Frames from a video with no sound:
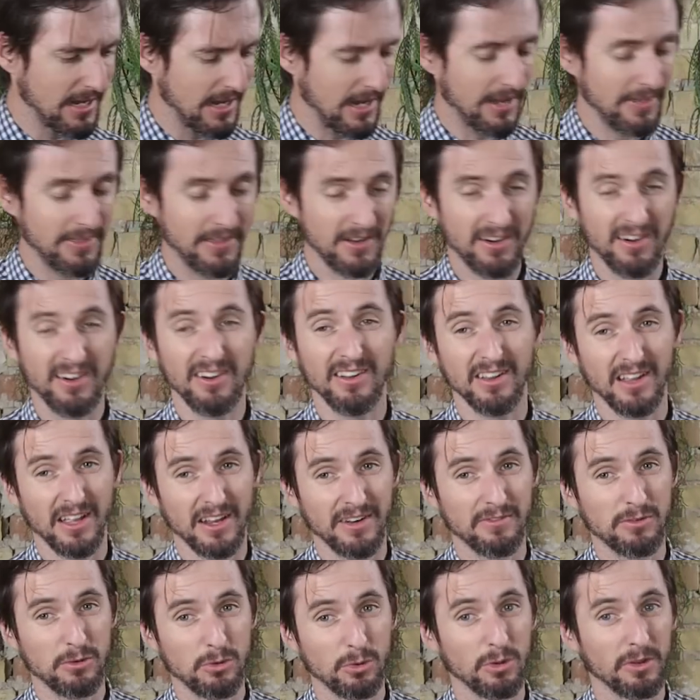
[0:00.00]
and there are a
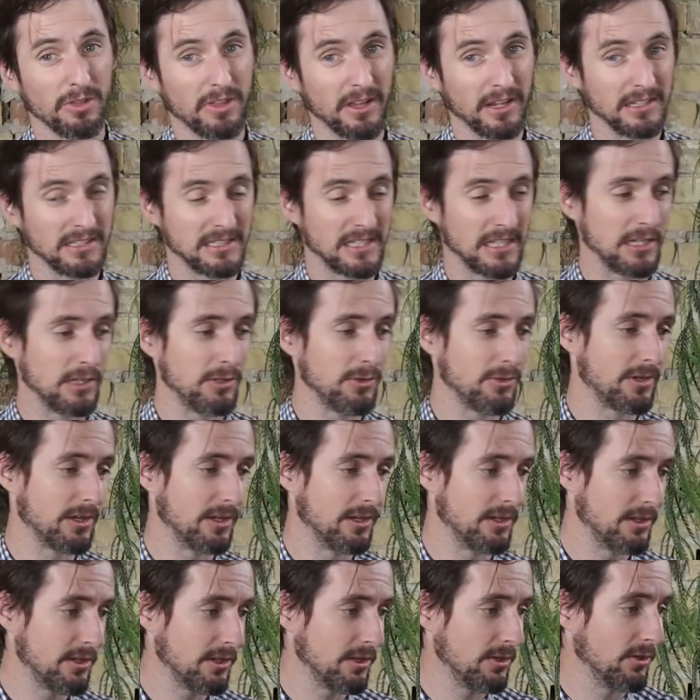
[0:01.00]
lot of cool things that you
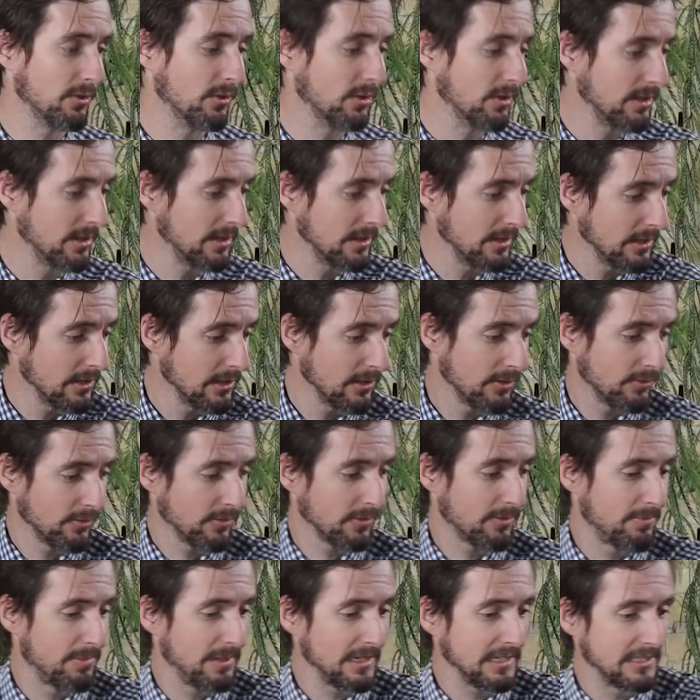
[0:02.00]
can do
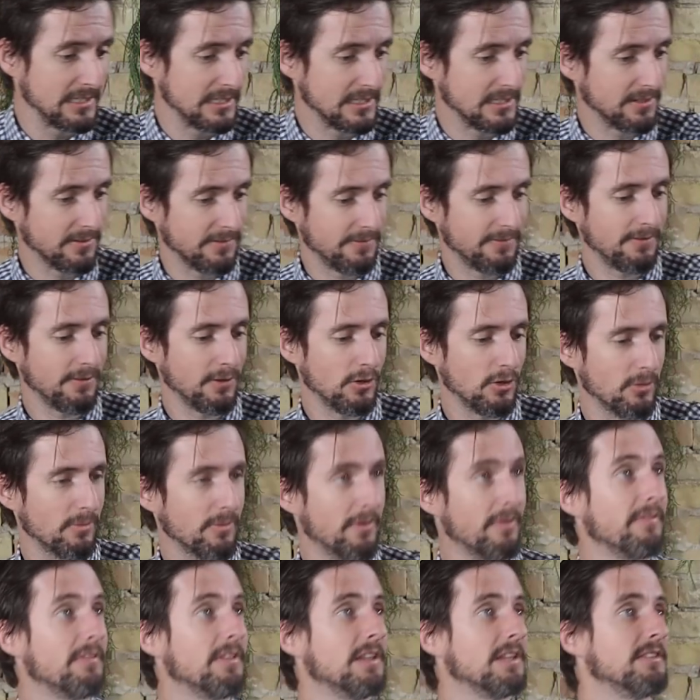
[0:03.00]
with pieces of foam
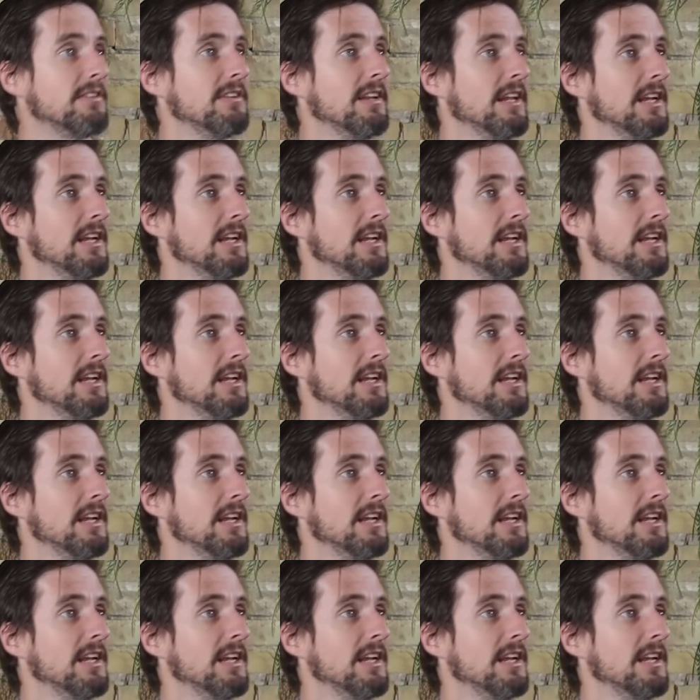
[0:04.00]
of this